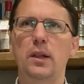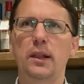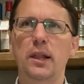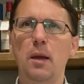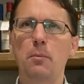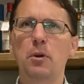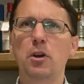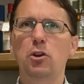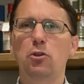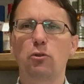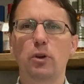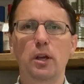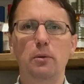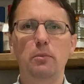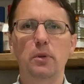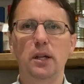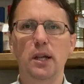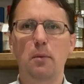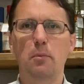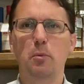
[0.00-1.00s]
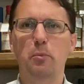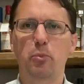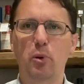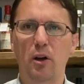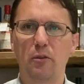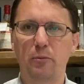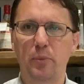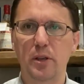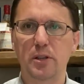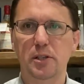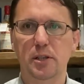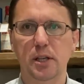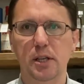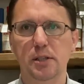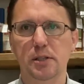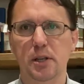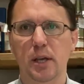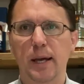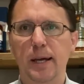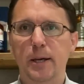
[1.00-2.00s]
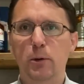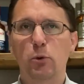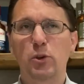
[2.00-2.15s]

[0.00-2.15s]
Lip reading: Lemon cream, lemon puff biscuits,